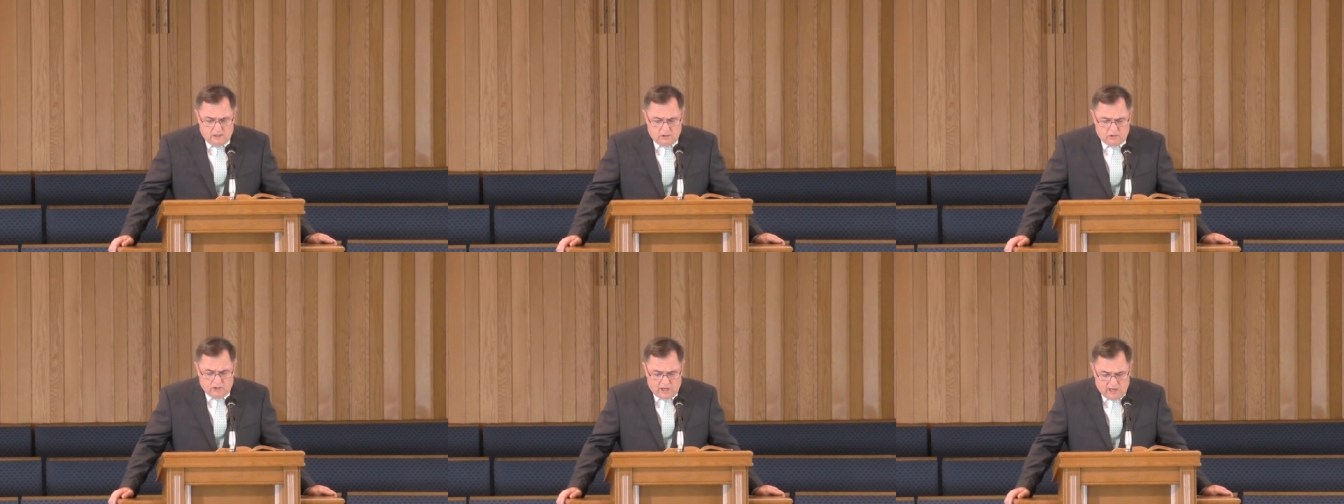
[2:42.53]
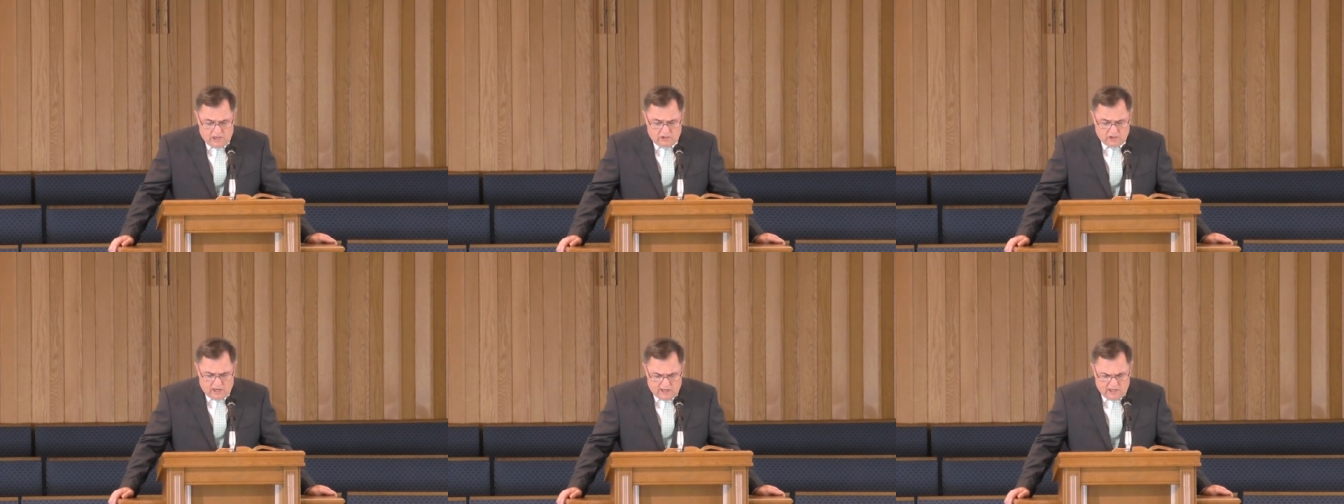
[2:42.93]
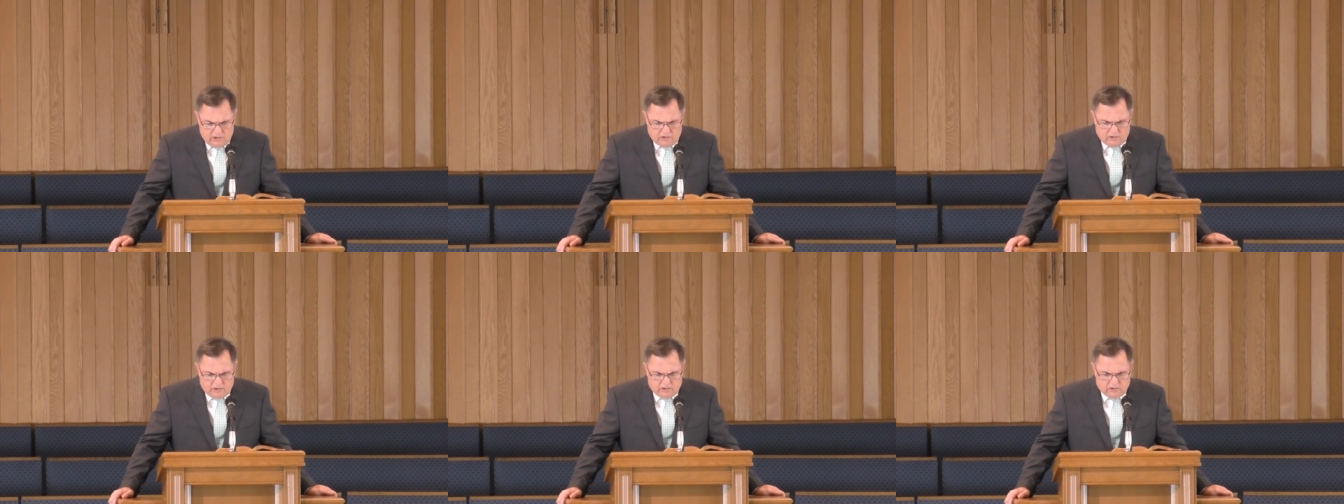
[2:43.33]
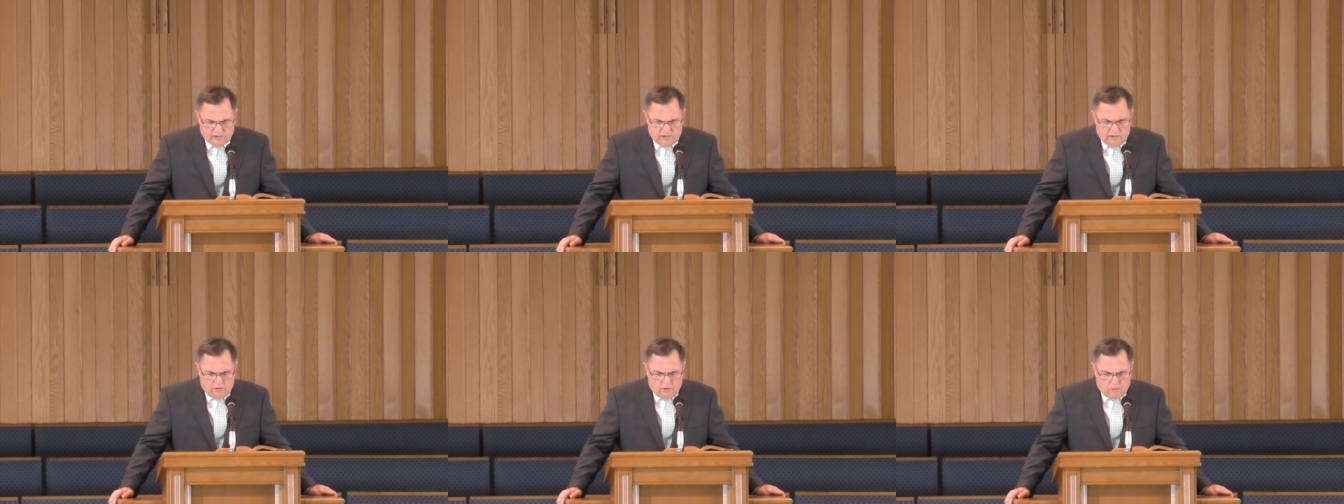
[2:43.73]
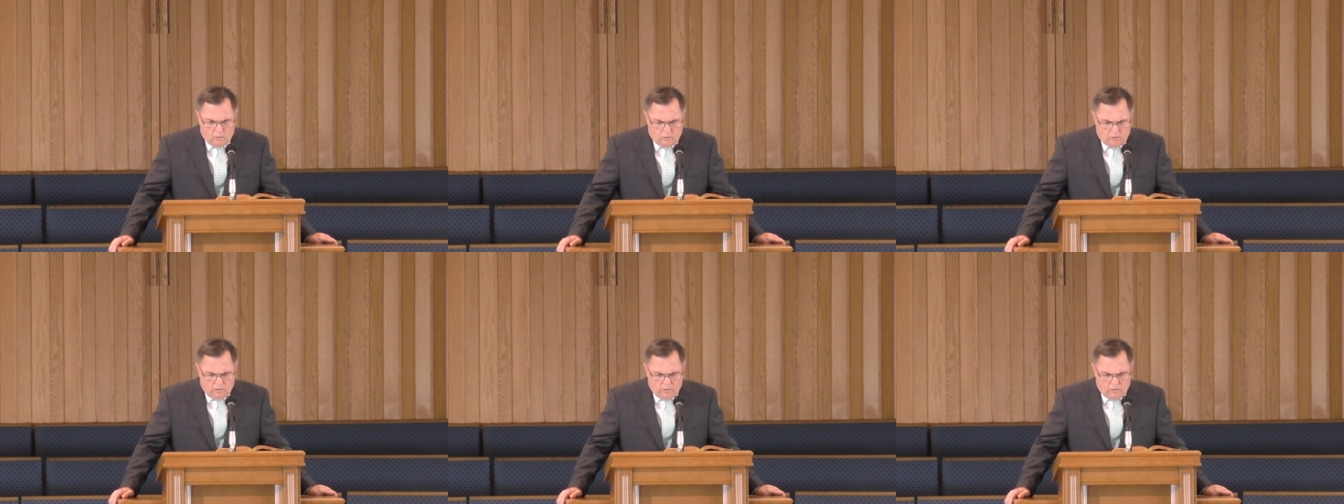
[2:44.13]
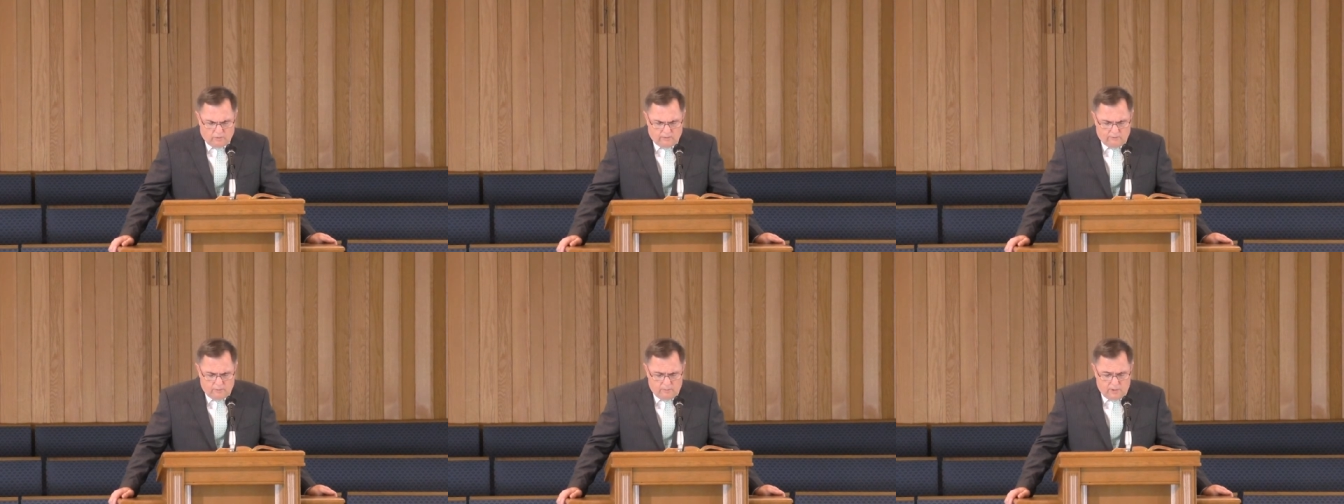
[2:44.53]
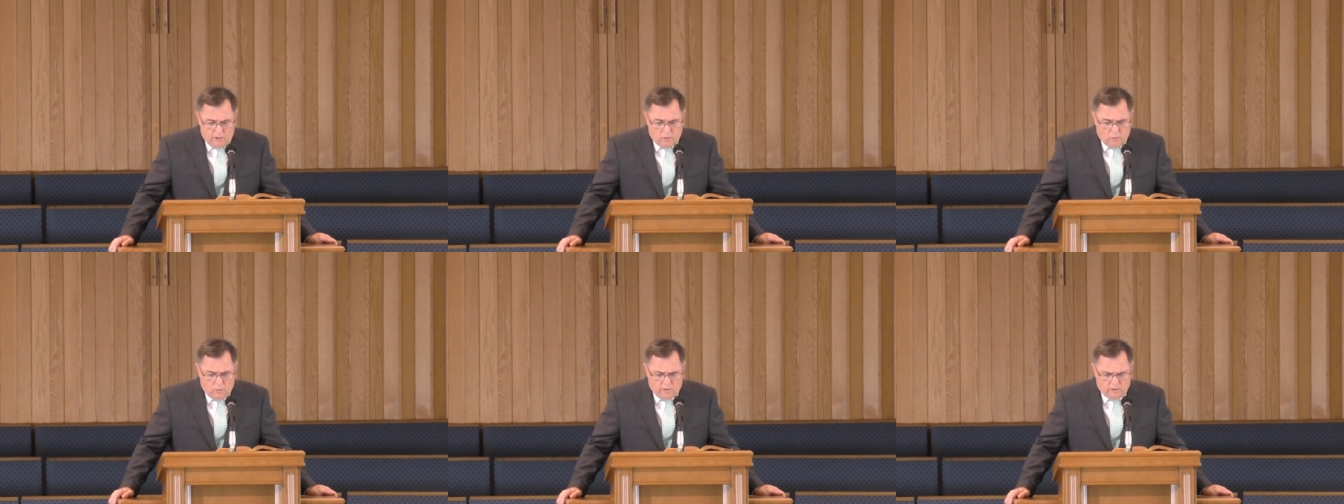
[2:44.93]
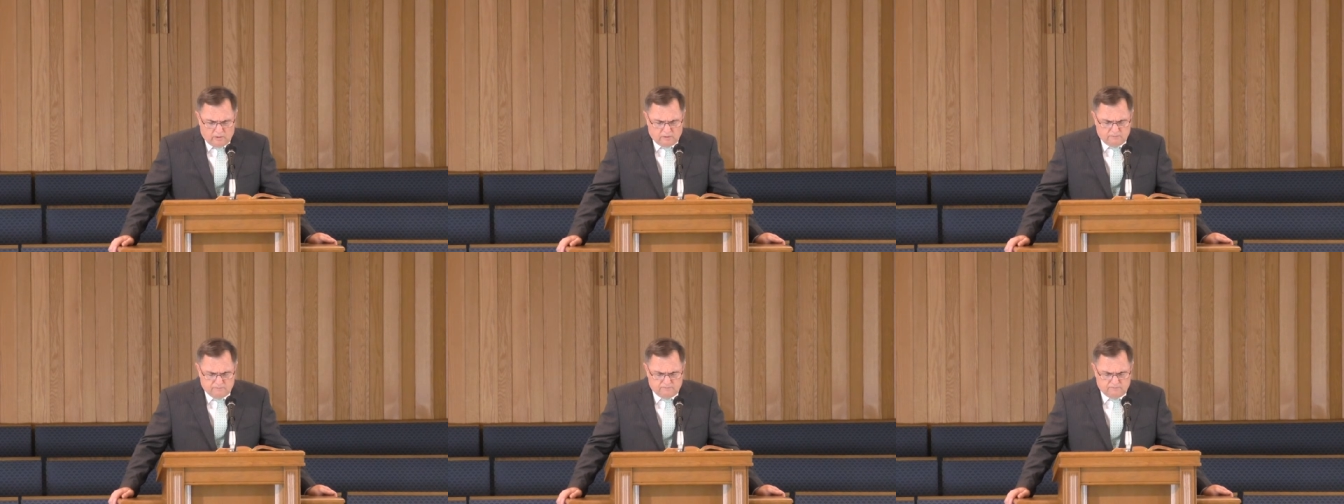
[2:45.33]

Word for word: change agents in our world if it be your will.